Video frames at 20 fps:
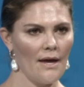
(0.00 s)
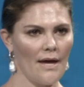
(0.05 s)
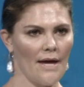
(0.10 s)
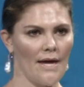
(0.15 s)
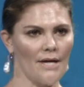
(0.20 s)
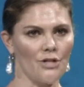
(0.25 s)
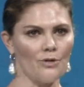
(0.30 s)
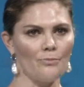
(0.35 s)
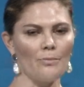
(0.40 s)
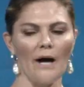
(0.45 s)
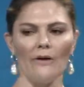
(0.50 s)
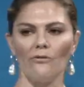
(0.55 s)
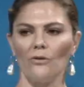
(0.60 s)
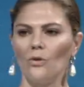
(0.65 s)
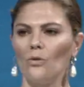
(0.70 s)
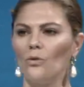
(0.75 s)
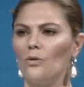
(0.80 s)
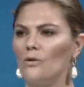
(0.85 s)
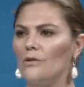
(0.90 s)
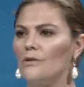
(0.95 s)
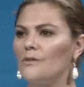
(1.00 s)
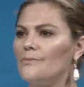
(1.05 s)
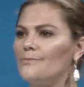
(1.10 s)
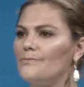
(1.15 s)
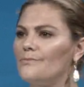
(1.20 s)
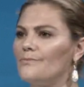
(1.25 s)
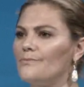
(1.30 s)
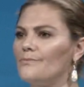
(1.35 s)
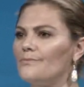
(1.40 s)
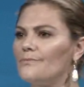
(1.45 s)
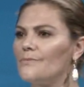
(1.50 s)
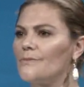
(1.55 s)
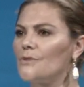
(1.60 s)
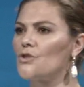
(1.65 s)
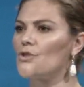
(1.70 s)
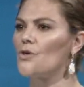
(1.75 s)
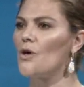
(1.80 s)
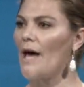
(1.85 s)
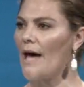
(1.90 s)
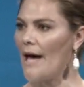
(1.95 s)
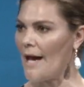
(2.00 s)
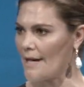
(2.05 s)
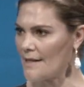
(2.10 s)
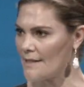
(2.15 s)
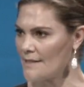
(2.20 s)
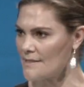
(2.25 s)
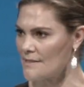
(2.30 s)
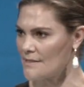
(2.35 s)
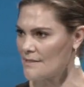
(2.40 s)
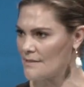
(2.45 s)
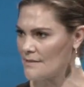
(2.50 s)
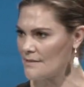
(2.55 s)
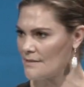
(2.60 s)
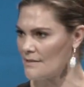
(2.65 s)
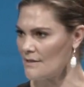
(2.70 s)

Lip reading: and above all, to act